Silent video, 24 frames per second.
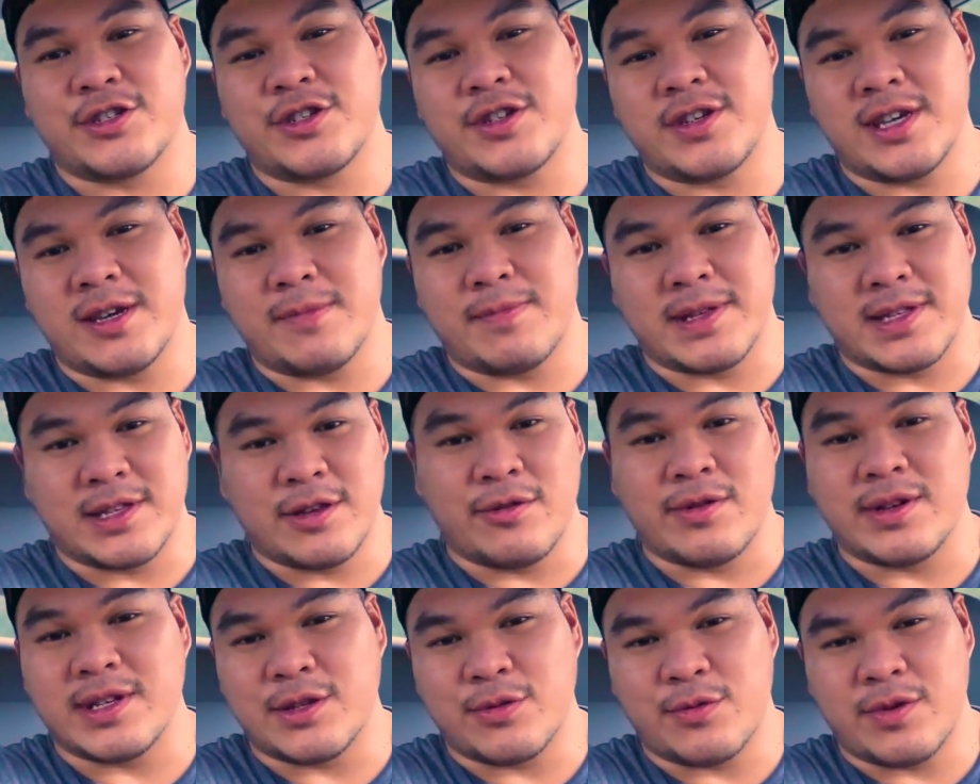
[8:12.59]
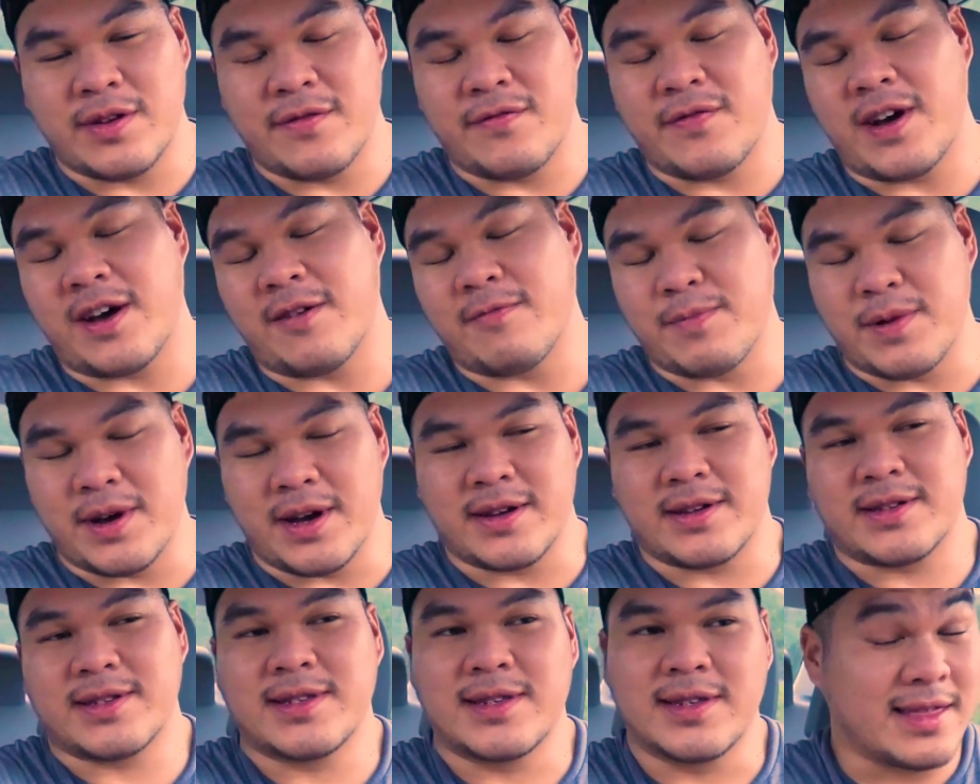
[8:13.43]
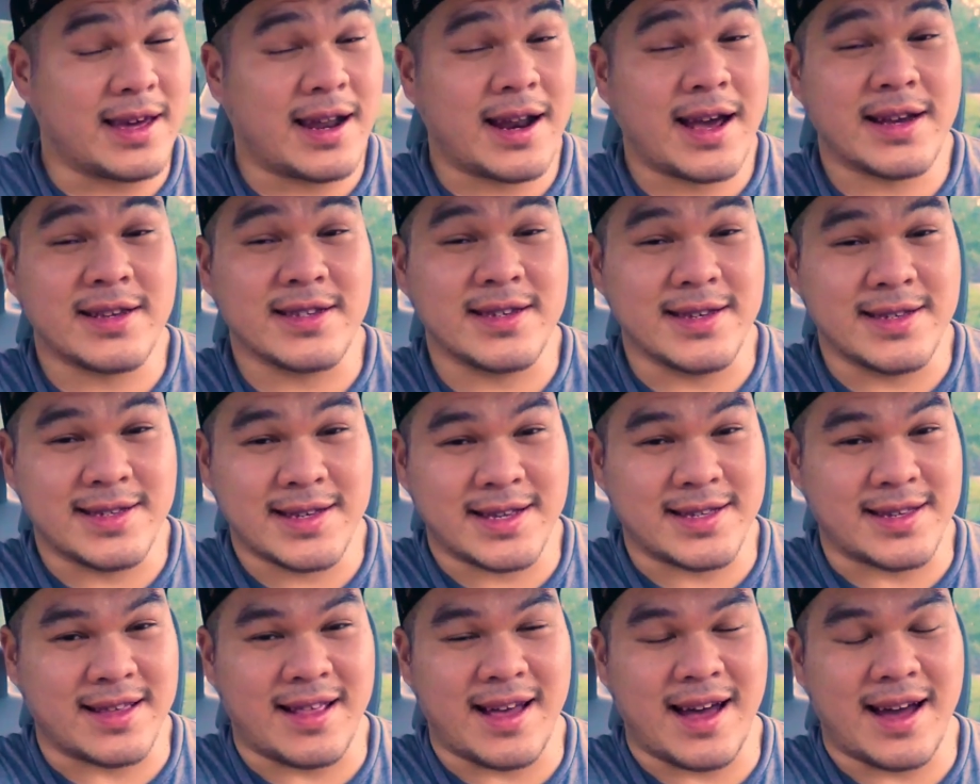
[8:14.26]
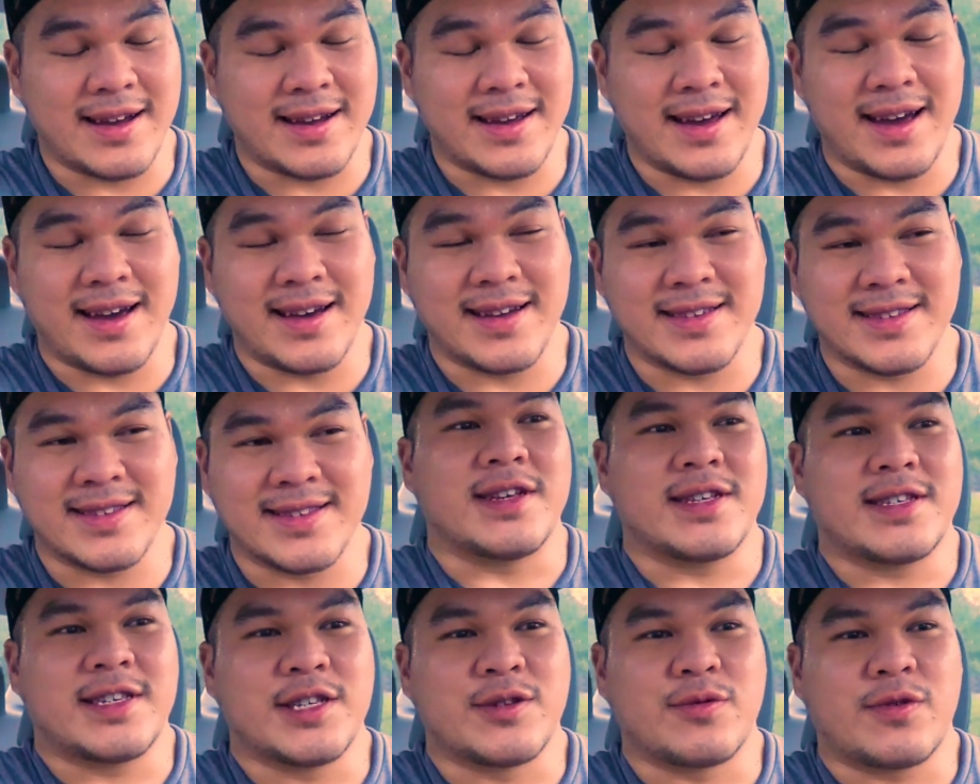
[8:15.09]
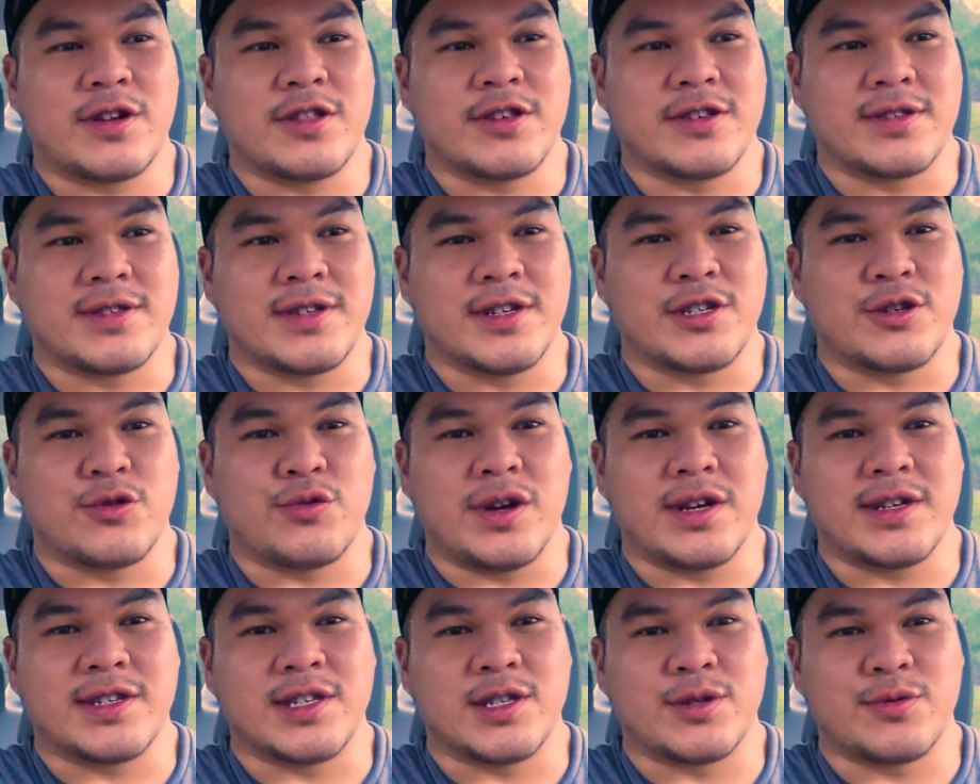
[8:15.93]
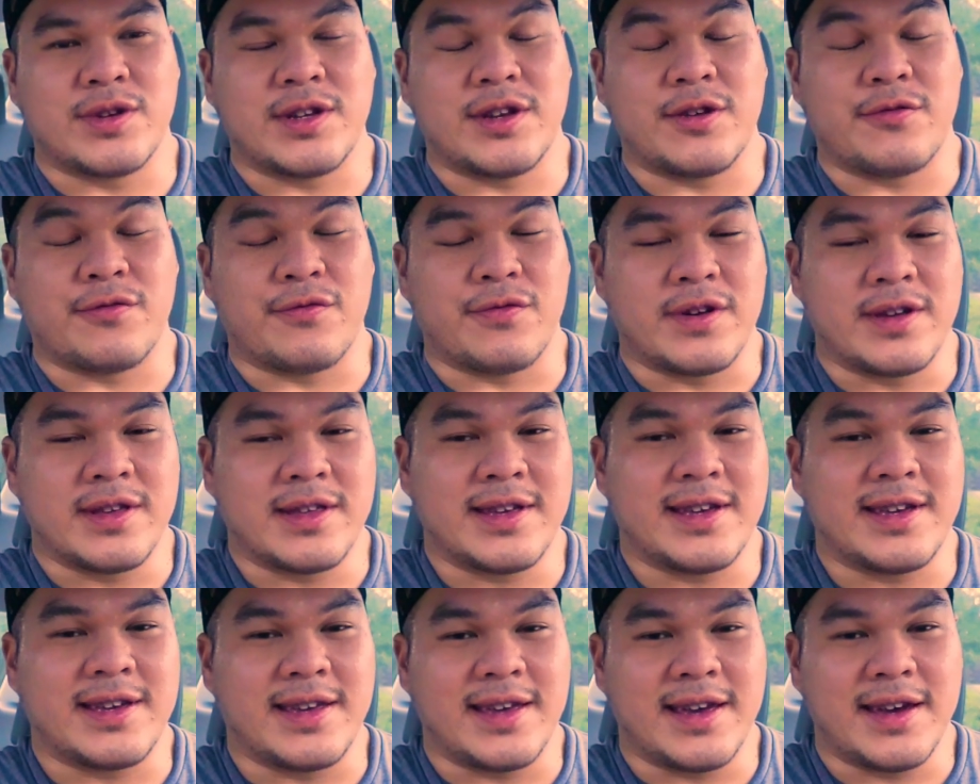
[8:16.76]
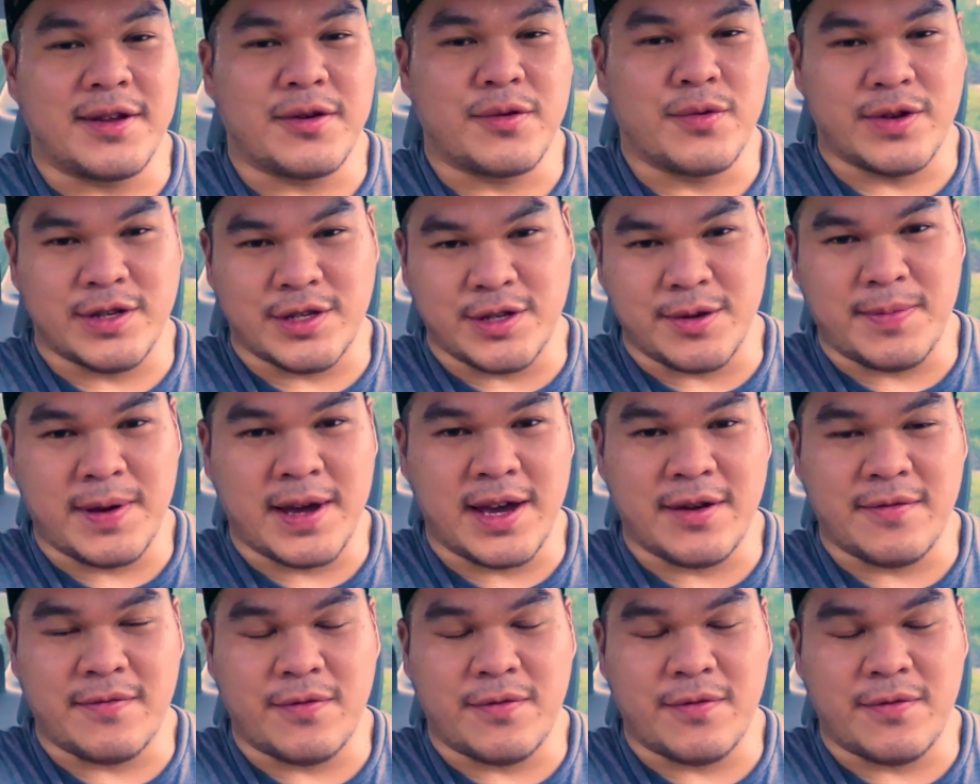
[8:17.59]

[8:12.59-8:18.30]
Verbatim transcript: cheap. It's only 25 bucks. That actually says a lot, guys. This is one of those situations where you really get what you pay